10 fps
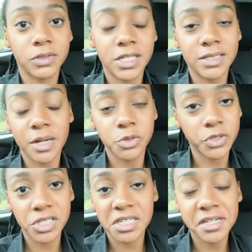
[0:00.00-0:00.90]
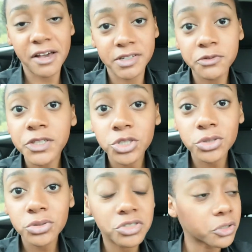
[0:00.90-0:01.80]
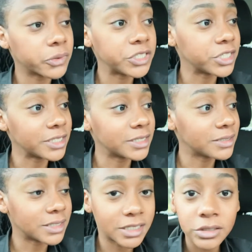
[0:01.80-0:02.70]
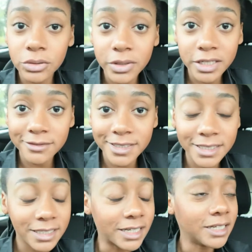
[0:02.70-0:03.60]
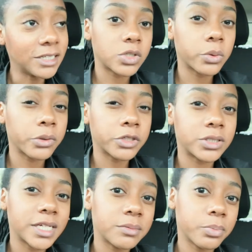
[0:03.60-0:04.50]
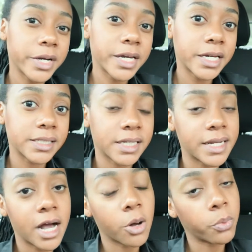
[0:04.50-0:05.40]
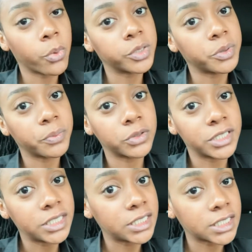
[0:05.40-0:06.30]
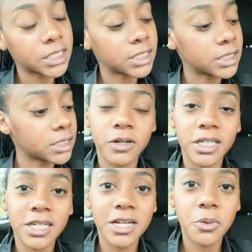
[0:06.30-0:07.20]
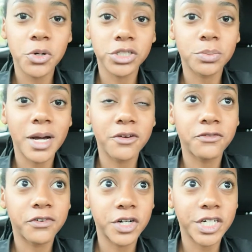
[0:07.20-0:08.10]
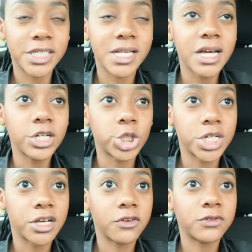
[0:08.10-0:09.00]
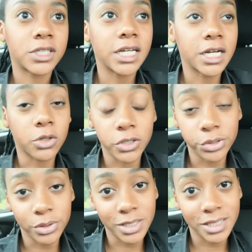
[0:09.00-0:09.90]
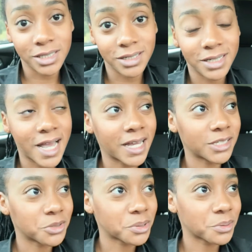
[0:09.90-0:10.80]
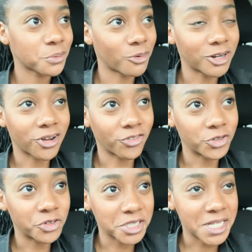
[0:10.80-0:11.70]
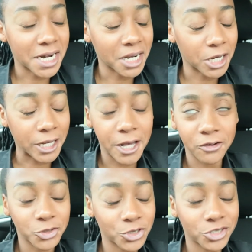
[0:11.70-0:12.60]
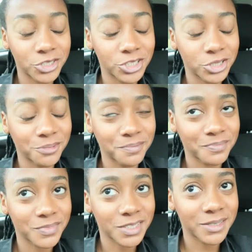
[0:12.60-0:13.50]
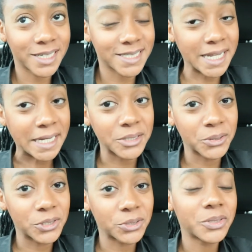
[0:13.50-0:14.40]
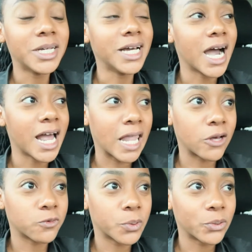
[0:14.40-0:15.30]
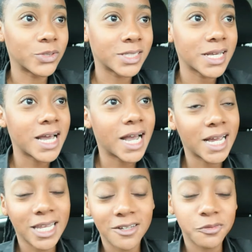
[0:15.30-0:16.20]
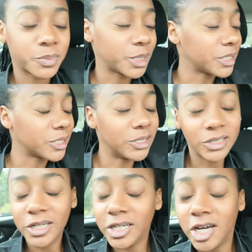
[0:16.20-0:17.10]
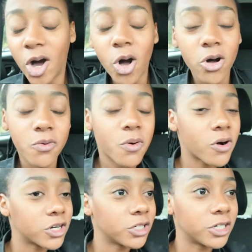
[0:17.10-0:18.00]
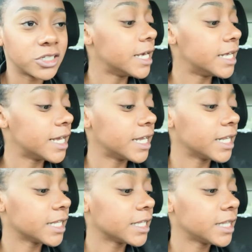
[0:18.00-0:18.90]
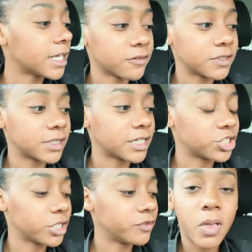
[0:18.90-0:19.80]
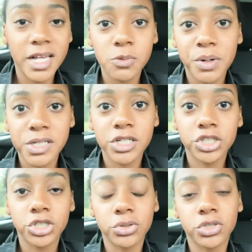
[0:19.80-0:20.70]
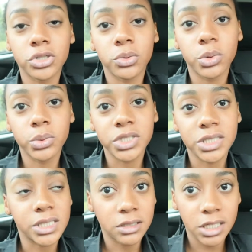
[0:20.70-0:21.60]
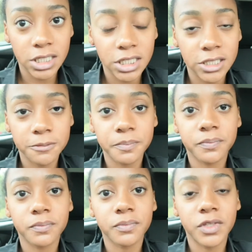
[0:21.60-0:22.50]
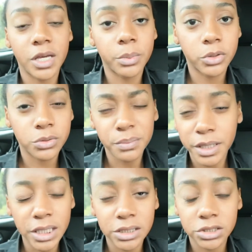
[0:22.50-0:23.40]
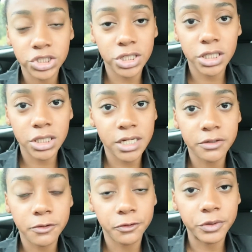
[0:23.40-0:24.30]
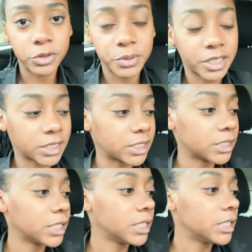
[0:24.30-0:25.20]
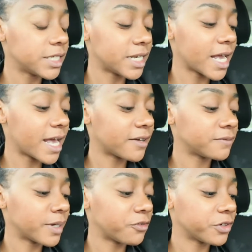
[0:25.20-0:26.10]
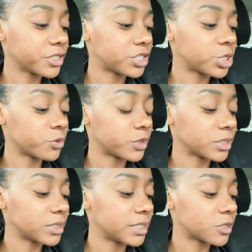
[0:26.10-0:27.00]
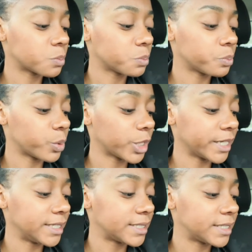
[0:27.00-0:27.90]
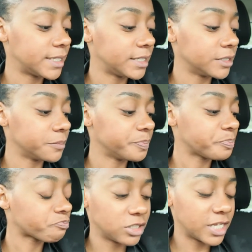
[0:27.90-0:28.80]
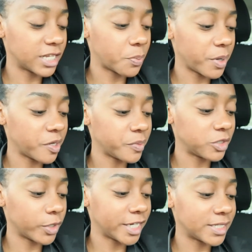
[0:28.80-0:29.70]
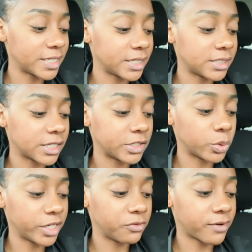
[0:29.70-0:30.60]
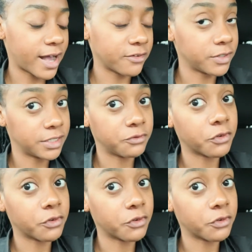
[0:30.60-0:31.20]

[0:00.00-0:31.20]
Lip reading: Sometimes we didn't have anything to do, so we just didn't do anything. So we would take breaks and help when people needed us. And then I worked my first shift in a cruise. That is one of the things that I love to do too. Because like I told you, I love boats. I love being on water. And I loved that shift as busser too. So it was cleaning tables, make sure that everything would be clean. Then I have my first shift in this place here. That they pay me 26 and 25 and the